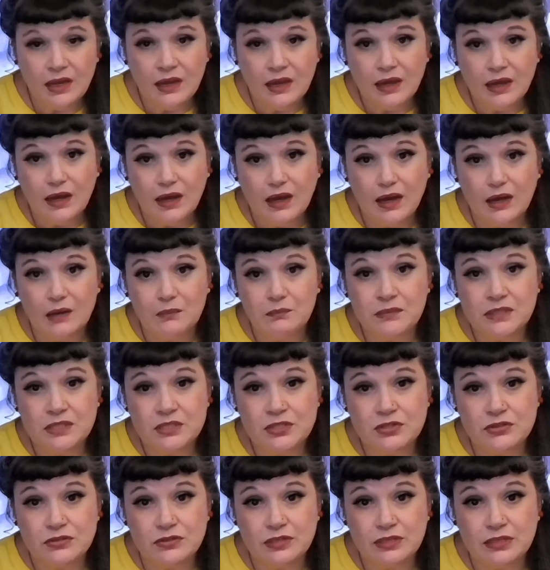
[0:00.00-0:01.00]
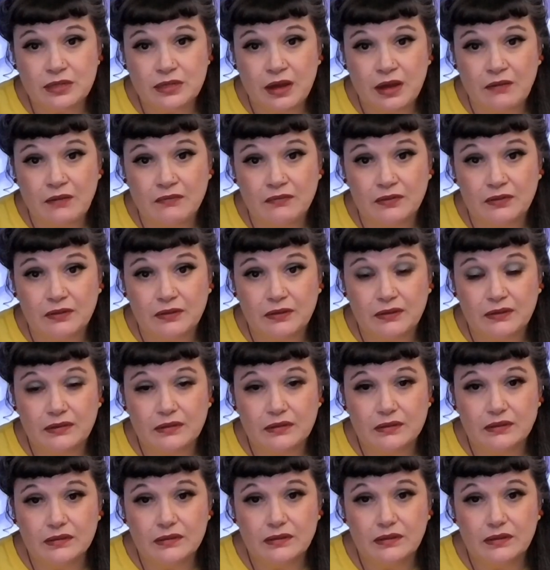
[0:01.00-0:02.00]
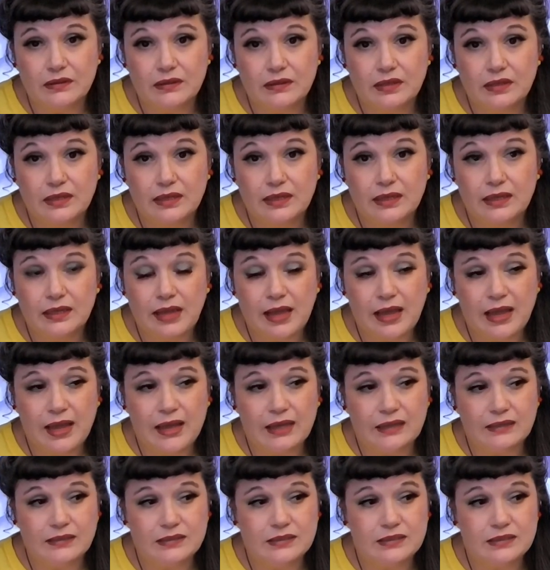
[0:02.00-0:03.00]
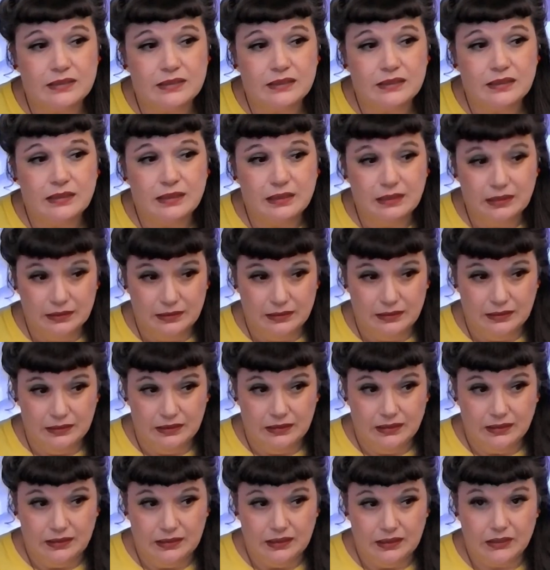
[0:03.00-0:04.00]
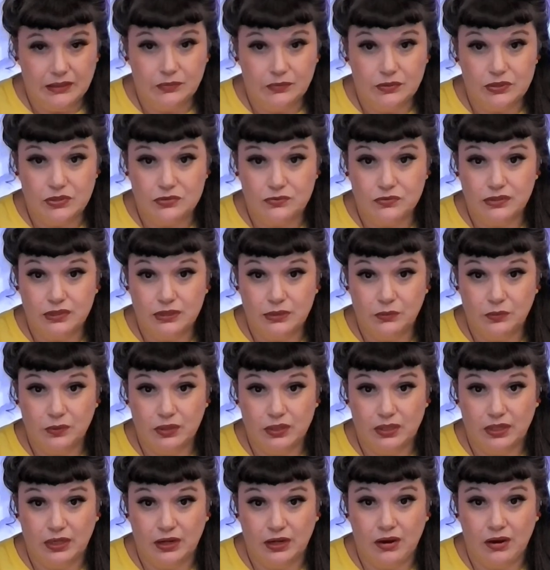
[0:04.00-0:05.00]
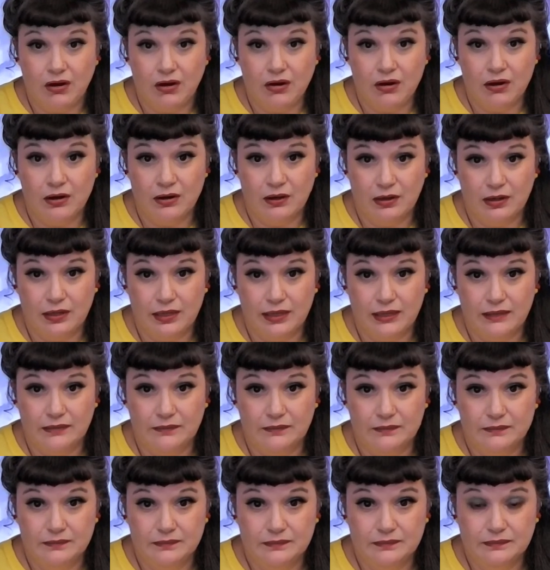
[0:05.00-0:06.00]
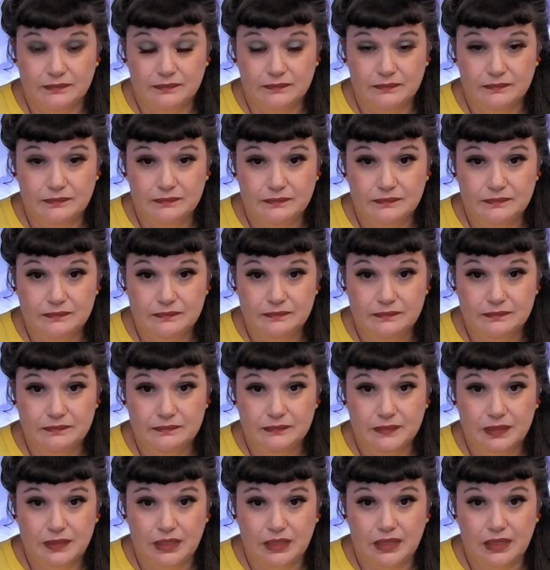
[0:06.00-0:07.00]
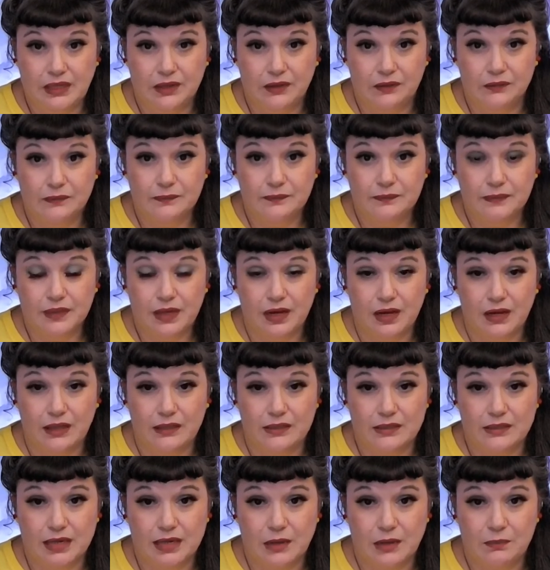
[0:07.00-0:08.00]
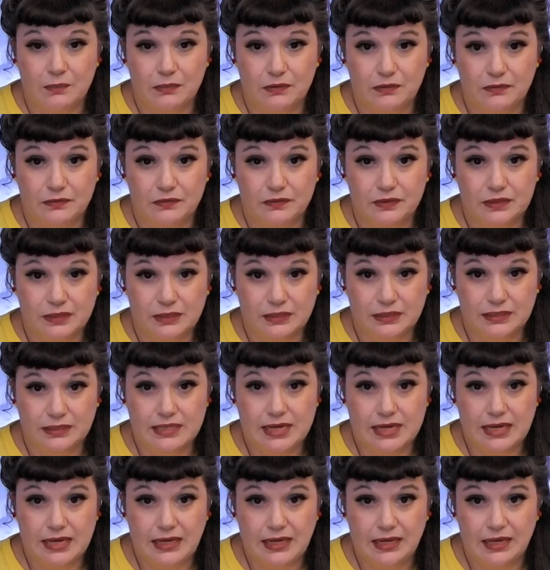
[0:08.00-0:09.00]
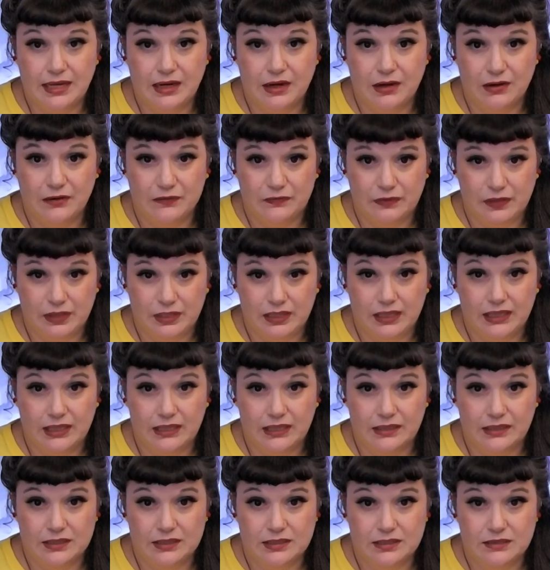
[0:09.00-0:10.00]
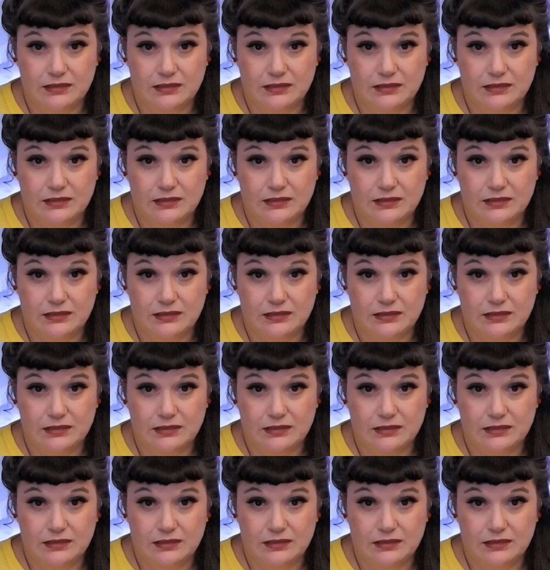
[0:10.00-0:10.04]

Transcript: A mystery novel. And he was really working hard on it. You know, on top of taking care of the kids.